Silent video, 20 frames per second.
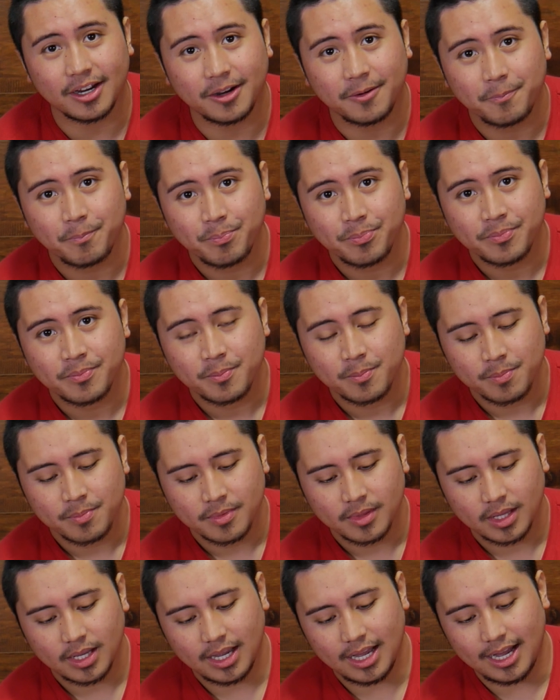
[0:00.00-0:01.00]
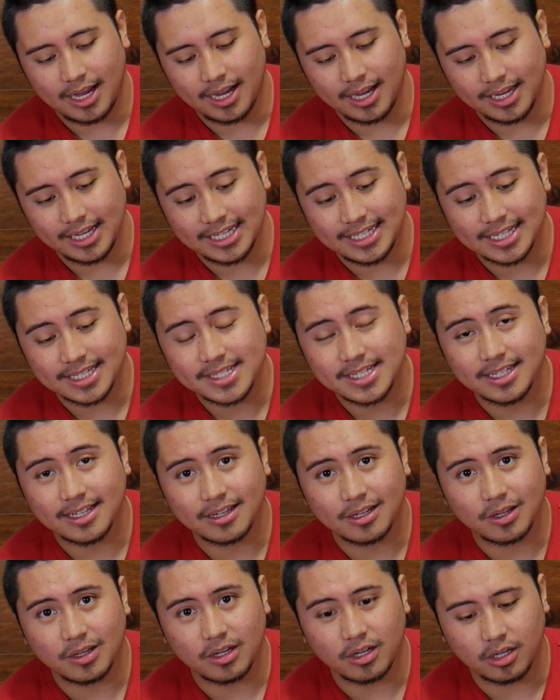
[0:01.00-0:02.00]
there, uh, it
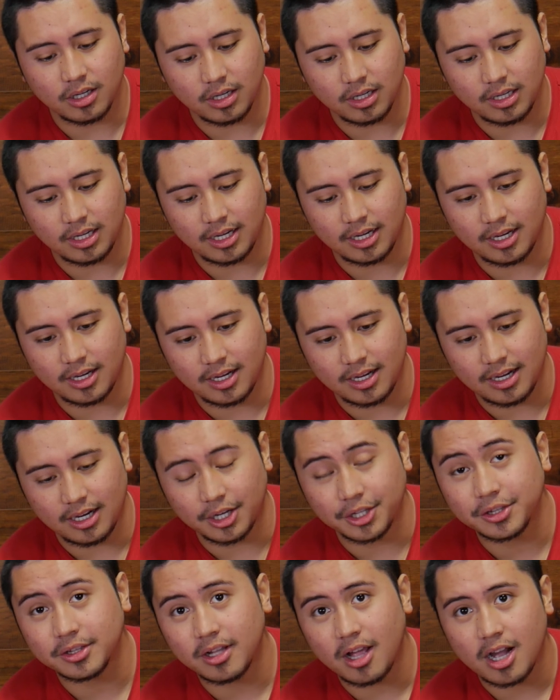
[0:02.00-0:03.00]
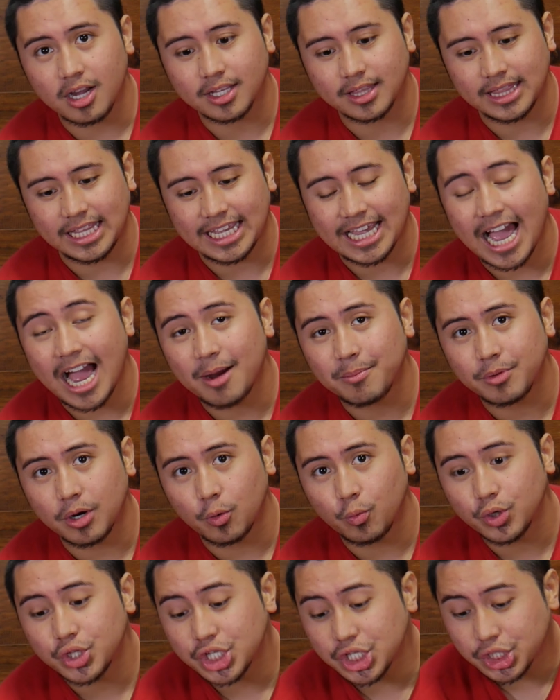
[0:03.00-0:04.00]
doesn't uh, unlock the
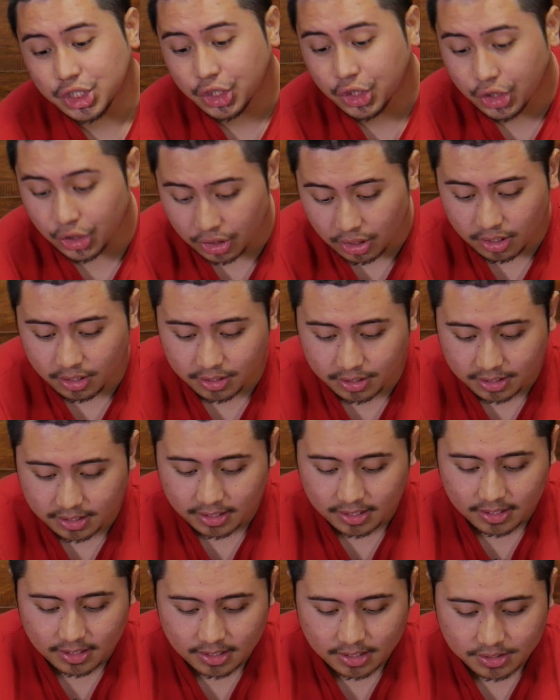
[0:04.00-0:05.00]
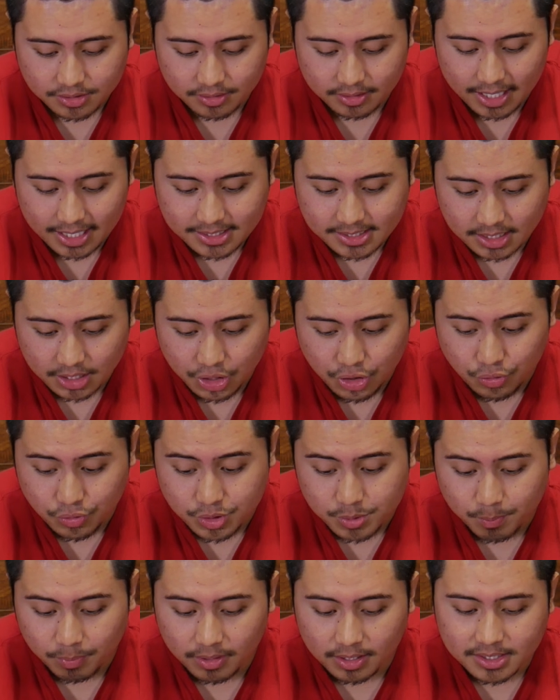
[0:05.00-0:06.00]
camera, which is good. So that's a
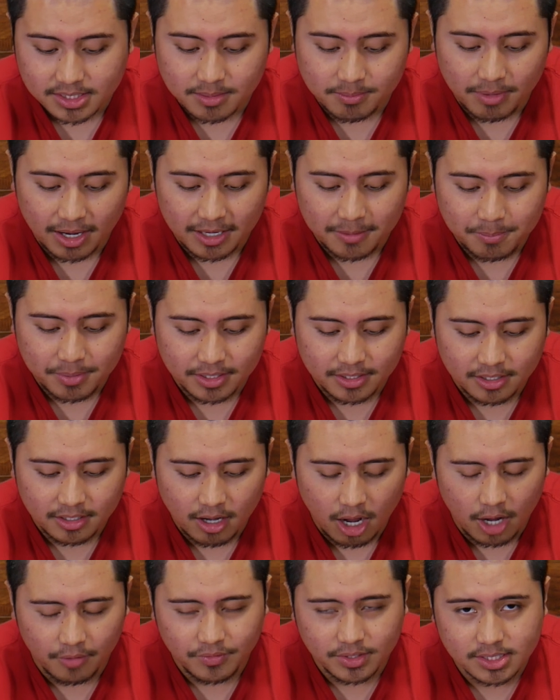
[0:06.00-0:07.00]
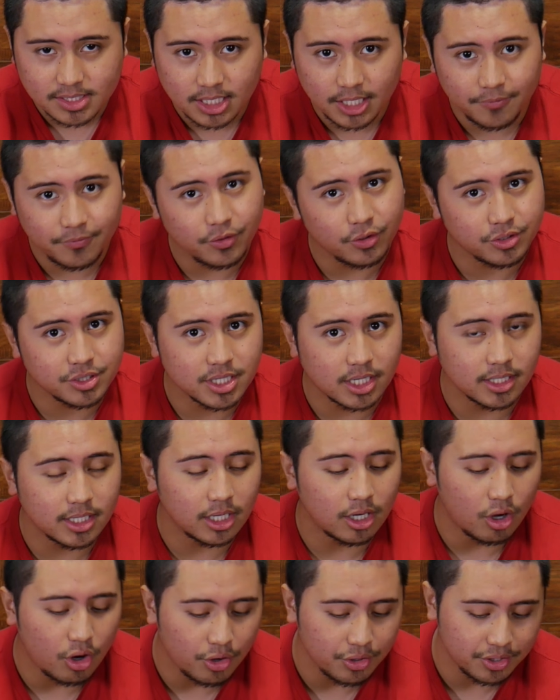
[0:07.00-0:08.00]
huge plus in my opinion. Obviously, if you tug
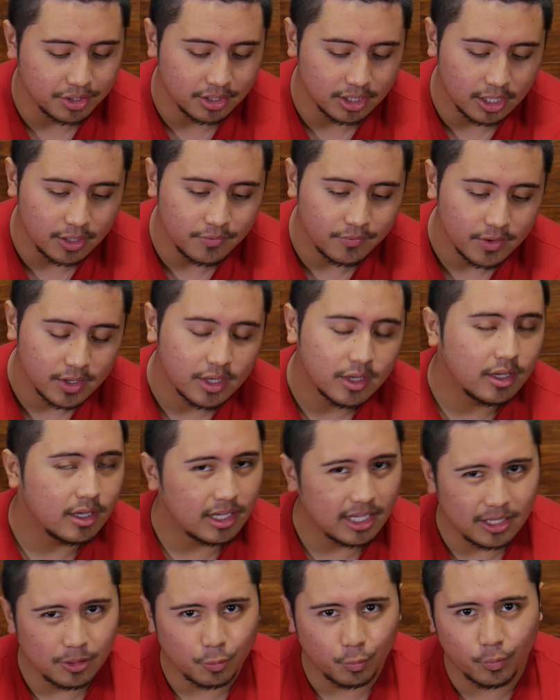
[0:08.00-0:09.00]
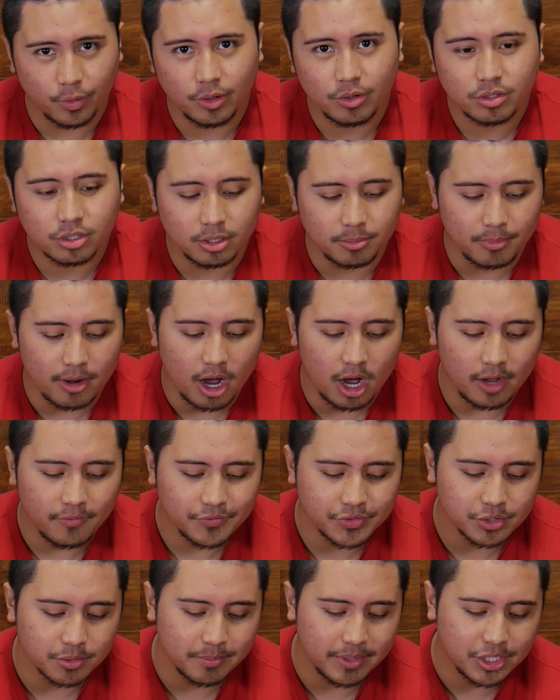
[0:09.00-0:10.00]
it hard enough, it will come
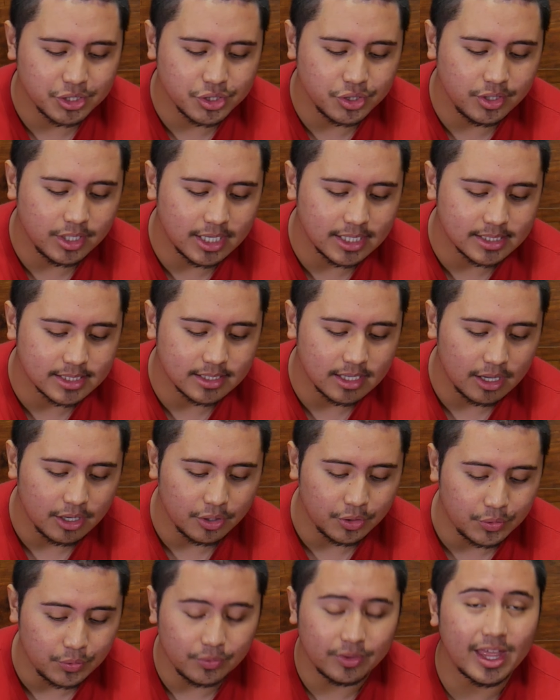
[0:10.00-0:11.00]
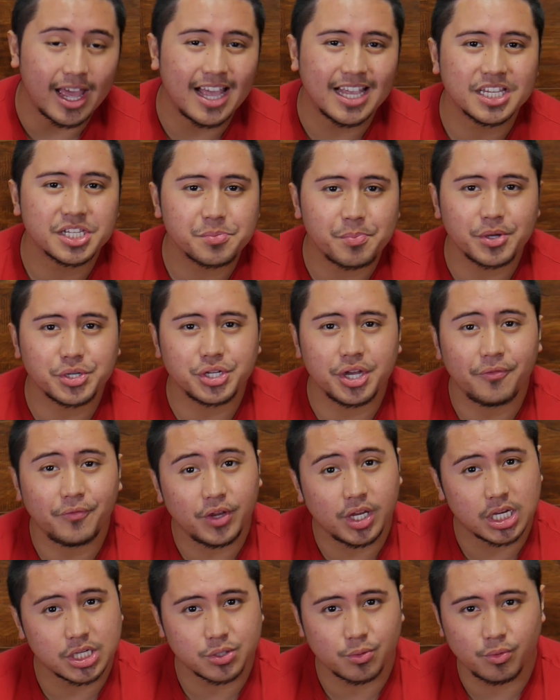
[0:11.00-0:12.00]
off. So make sure you guys do that, especially if
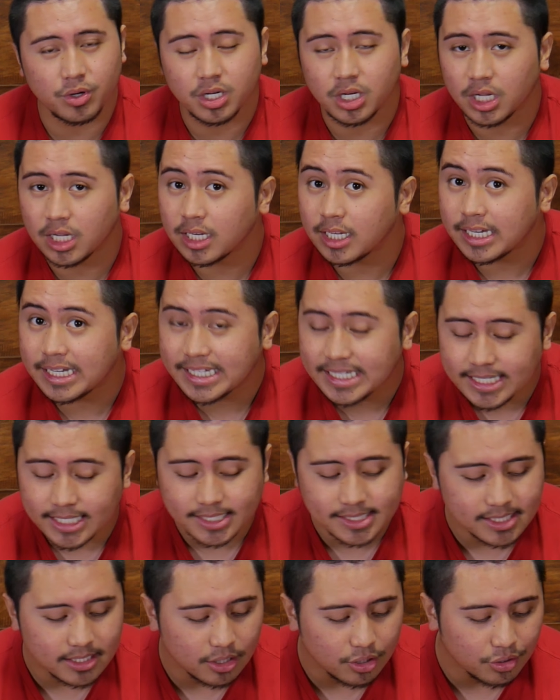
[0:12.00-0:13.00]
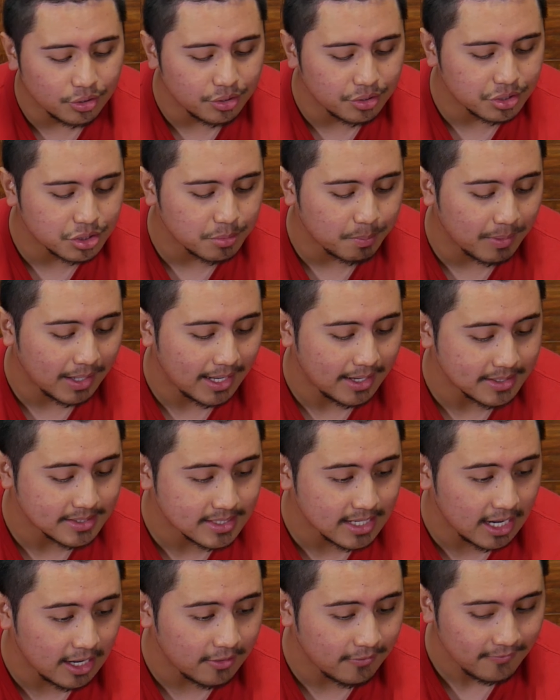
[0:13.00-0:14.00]
you guys are running. It doesn't hurt to play it
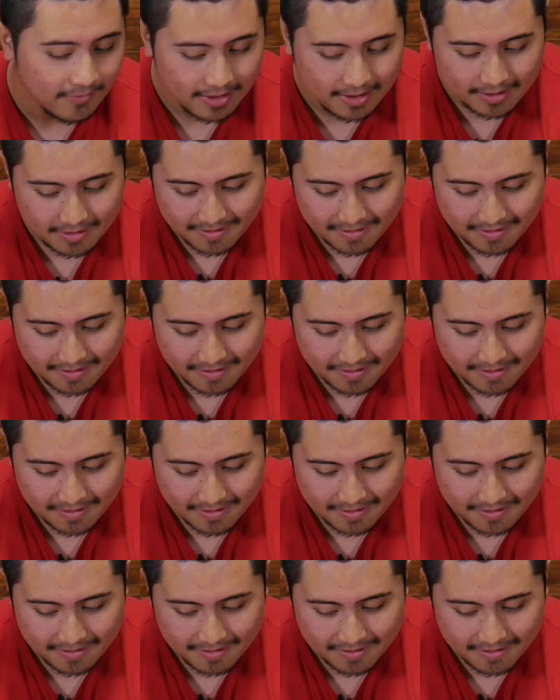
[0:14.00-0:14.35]
safe.